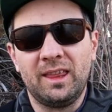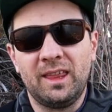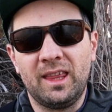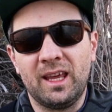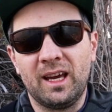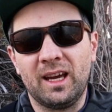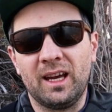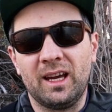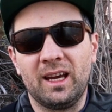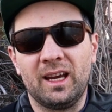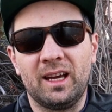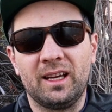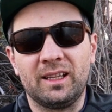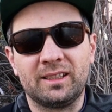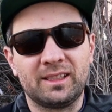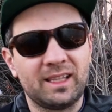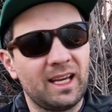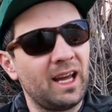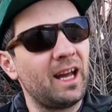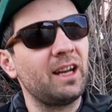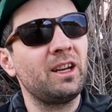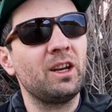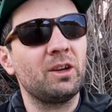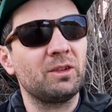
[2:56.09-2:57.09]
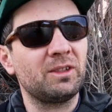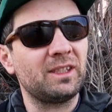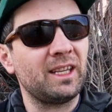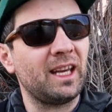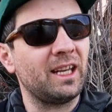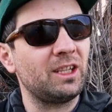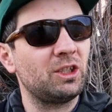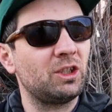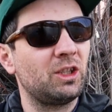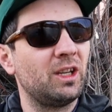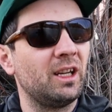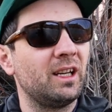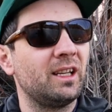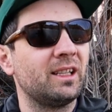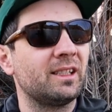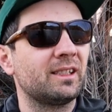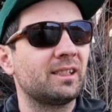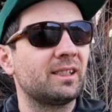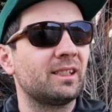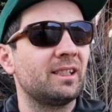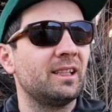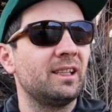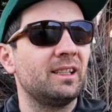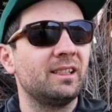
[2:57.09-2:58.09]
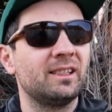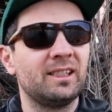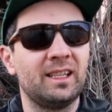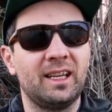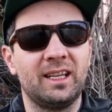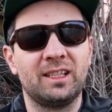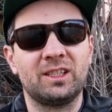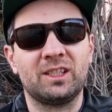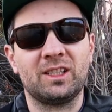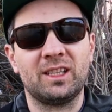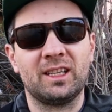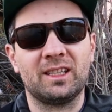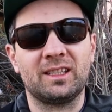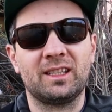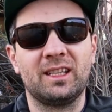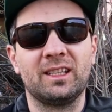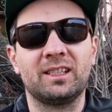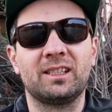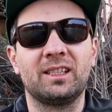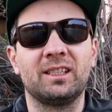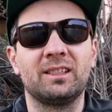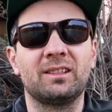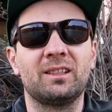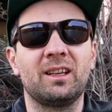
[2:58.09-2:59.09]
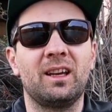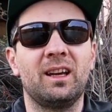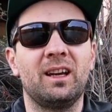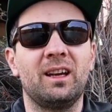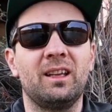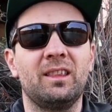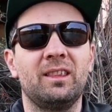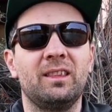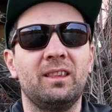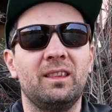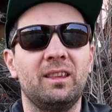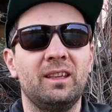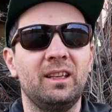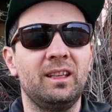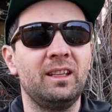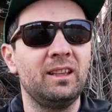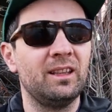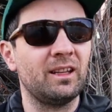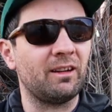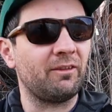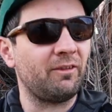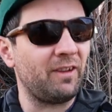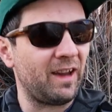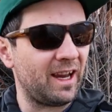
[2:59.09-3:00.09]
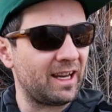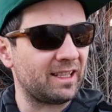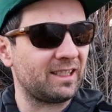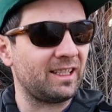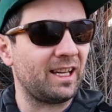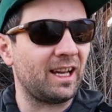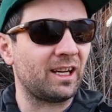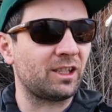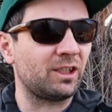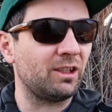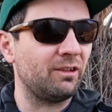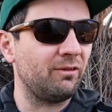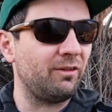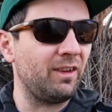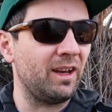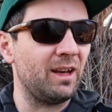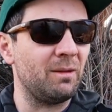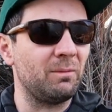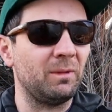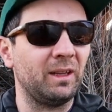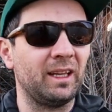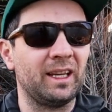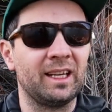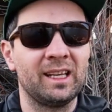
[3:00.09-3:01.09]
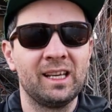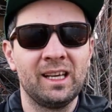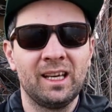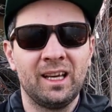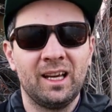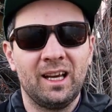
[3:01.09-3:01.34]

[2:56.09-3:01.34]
I know Sage does. Sage says this is in their fast-action family.